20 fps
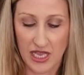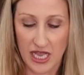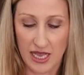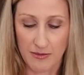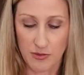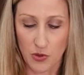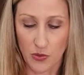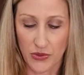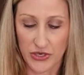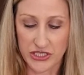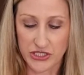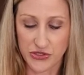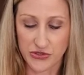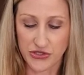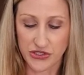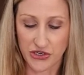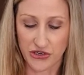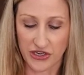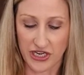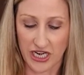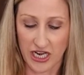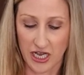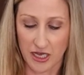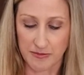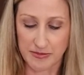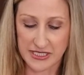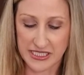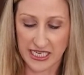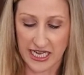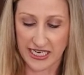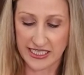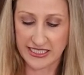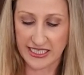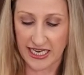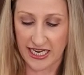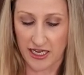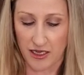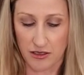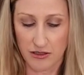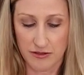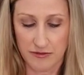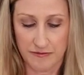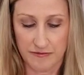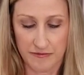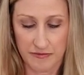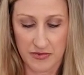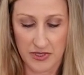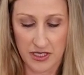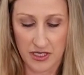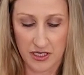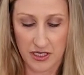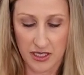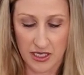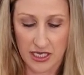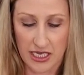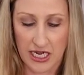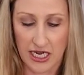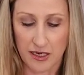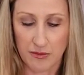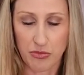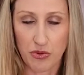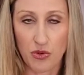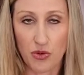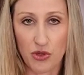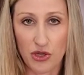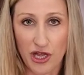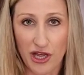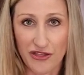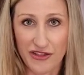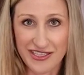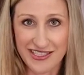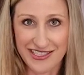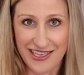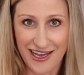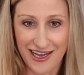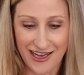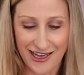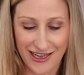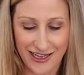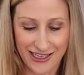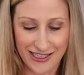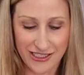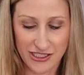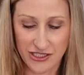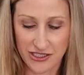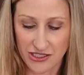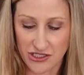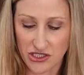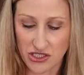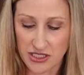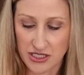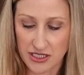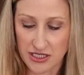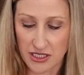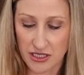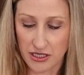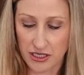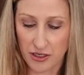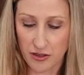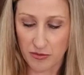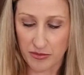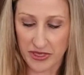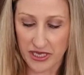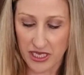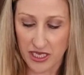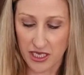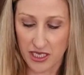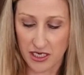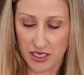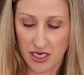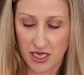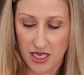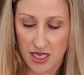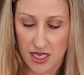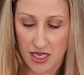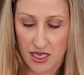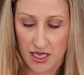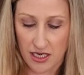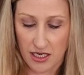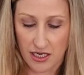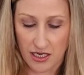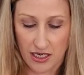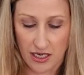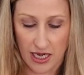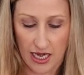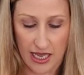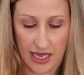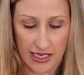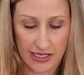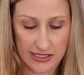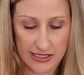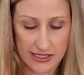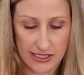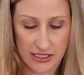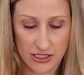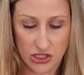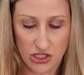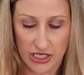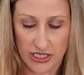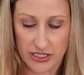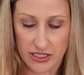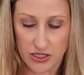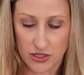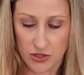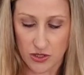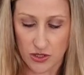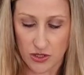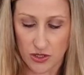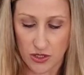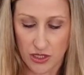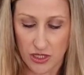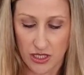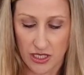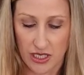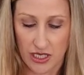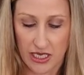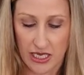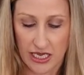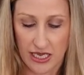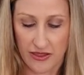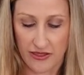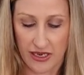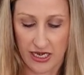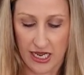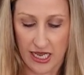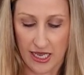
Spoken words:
I'm going to turn it upside down. Kind of pull on the sides just a little bit, nice and gentle, and then